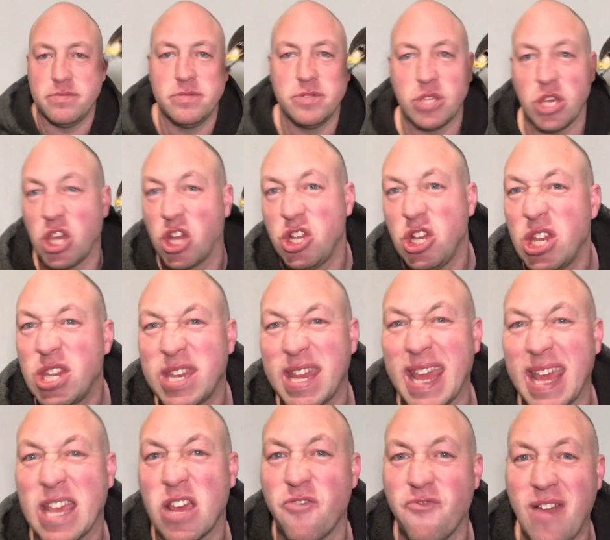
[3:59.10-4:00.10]
So you can just
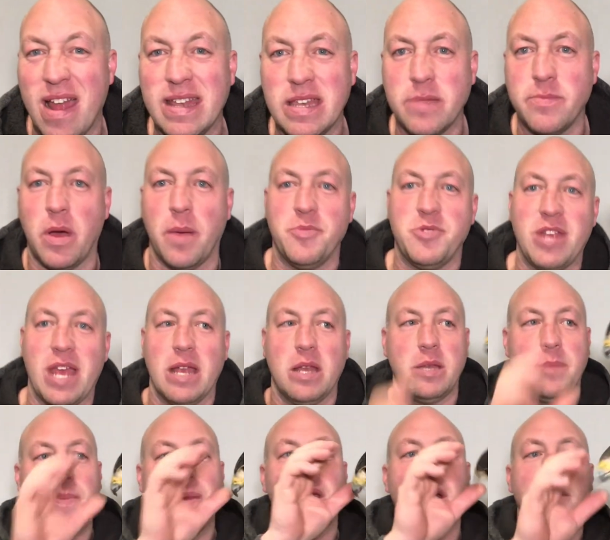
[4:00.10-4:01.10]
take a random
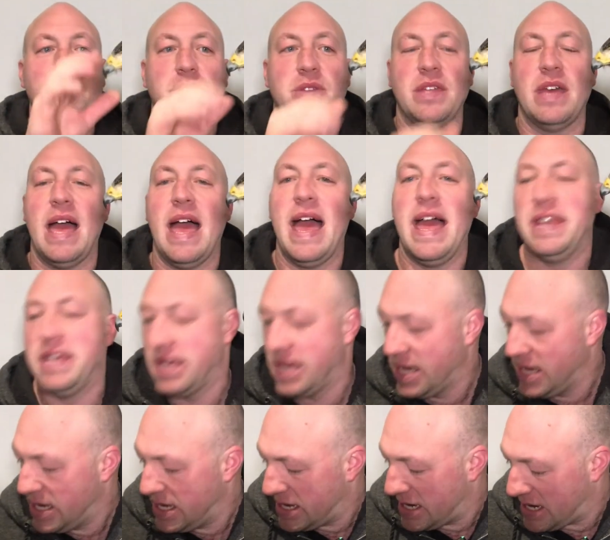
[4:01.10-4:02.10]
object, bring it up to their head,
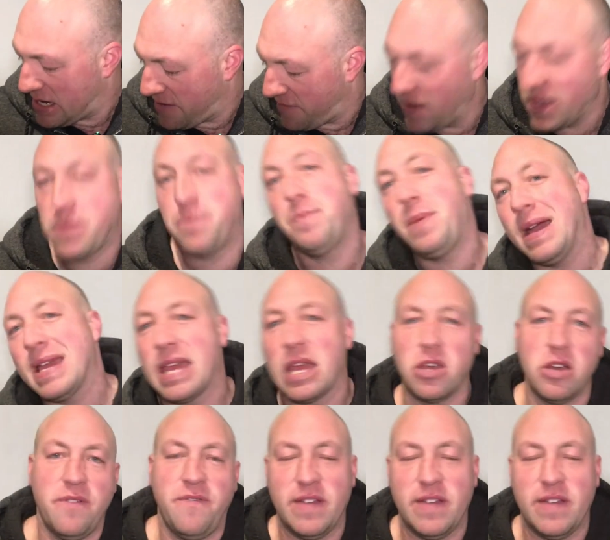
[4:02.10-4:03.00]
and if it's backing off a